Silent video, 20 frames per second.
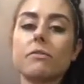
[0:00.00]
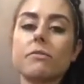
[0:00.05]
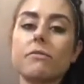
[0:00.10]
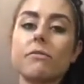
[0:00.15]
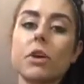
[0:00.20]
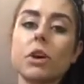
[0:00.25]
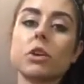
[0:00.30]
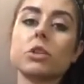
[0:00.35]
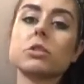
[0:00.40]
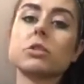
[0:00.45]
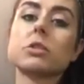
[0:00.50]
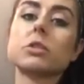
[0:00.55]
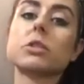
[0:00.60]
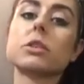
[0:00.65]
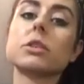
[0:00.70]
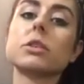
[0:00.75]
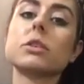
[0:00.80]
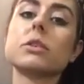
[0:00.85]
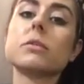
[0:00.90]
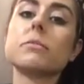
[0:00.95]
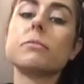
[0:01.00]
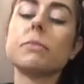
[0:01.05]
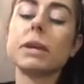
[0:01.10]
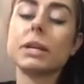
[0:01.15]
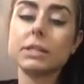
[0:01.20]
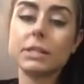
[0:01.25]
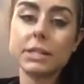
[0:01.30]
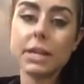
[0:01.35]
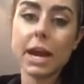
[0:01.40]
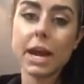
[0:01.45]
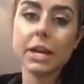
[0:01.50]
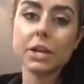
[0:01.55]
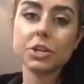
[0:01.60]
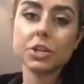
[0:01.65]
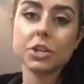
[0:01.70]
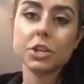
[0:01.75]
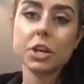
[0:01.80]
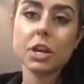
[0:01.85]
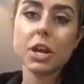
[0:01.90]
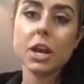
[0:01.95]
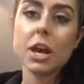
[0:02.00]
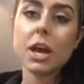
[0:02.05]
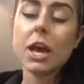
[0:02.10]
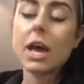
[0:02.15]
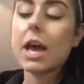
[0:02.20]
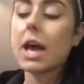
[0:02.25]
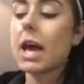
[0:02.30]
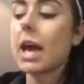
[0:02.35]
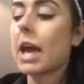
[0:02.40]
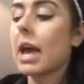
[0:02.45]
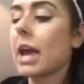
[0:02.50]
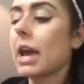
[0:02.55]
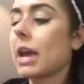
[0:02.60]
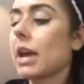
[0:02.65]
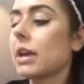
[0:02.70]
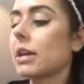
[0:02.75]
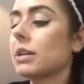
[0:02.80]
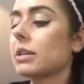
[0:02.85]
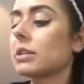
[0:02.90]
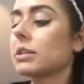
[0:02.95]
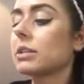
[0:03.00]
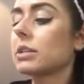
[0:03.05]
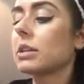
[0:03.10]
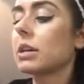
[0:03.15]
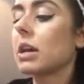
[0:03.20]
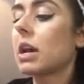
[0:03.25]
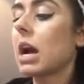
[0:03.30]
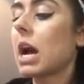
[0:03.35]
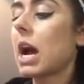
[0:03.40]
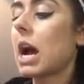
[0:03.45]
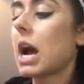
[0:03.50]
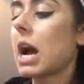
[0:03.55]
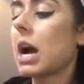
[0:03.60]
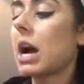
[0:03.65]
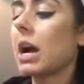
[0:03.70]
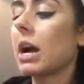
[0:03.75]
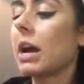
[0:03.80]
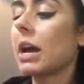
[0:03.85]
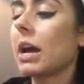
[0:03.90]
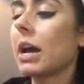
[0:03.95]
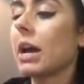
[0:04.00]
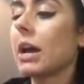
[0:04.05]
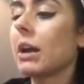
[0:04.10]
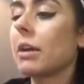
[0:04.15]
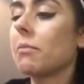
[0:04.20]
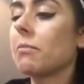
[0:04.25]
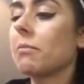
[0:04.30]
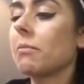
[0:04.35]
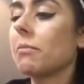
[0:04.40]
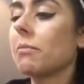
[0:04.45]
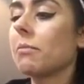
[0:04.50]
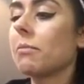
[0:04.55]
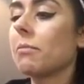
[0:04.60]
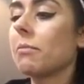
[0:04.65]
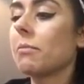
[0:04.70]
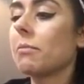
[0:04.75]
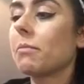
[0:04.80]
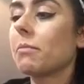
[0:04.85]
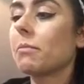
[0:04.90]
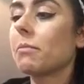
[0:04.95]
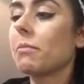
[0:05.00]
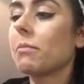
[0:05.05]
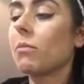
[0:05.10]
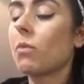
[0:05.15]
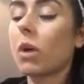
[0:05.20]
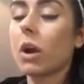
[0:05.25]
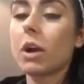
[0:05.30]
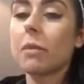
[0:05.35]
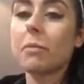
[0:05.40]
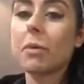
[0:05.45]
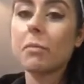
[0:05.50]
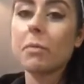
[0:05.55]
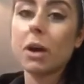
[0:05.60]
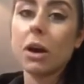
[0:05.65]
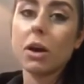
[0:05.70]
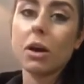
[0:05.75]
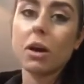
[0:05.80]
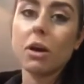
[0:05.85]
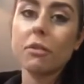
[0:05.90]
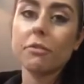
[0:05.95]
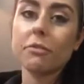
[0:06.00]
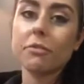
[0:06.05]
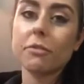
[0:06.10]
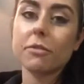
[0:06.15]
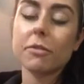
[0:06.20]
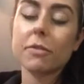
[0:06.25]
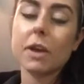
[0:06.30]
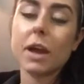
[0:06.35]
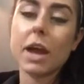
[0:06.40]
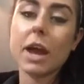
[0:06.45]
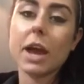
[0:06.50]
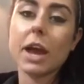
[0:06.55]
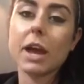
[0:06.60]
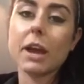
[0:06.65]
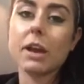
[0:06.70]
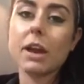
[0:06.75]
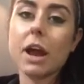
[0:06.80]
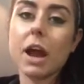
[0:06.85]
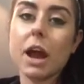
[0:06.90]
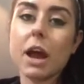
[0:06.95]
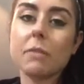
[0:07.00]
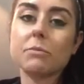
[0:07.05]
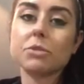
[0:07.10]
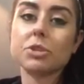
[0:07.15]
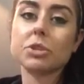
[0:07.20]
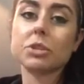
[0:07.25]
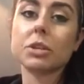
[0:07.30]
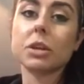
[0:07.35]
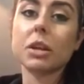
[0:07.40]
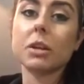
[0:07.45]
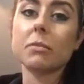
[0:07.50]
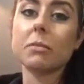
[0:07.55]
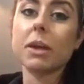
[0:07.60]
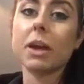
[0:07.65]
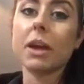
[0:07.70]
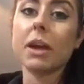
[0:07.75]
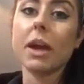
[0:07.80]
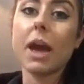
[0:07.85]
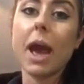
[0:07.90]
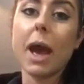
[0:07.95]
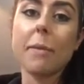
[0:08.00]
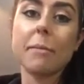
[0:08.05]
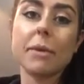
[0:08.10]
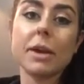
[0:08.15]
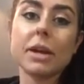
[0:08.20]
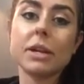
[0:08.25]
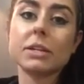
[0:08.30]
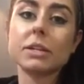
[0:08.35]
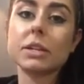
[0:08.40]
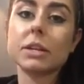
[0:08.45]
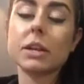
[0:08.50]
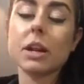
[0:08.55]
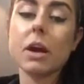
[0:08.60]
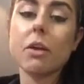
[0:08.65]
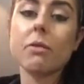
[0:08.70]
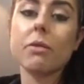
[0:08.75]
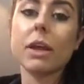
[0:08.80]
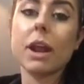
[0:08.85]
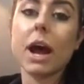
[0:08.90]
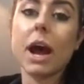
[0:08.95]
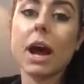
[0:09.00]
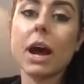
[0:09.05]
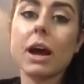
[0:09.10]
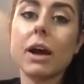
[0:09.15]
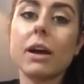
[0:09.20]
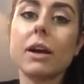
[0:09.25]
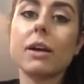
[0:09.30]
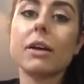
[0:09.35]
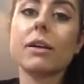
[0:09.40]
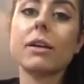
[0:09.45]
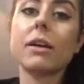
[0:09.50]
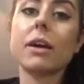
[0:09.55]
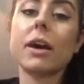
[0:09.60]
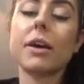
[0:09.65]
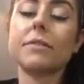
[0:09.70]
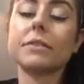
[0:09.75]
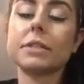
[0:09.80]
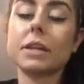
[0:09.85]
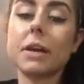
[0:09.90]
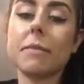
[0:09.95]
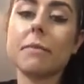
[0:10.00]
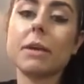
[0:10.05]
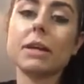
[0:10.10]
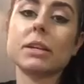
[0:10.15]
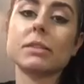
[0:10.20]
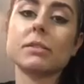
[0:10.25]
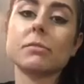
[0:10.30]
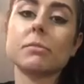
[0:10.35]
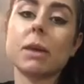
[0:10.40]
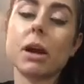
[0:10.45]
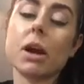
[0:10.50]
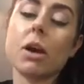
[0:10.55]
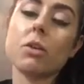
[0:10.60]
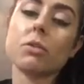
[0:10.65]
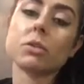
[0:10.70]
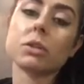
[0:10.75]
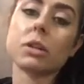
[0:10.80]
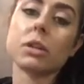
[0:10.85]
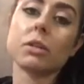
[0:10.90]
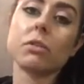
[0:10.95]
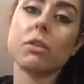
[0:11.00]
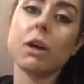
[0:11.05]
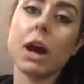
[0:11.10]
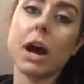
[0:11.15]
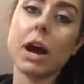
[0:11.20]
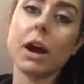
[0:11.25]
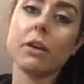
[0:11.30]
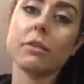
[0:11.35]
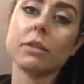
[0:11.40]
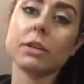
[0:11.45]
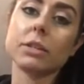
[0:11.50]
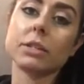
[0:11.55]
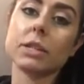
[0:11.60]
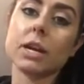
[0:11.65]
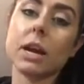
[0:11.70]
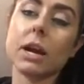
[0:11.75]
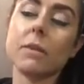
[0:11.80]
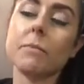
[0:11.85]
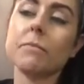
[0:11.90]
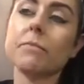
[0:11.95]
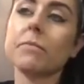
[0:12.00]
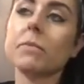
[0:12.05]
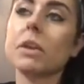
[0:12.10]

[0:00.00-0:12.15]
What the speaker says: first big stage, and I am working my butt off, and I'm just going to be happy to know that I have set my goals a little higher this time.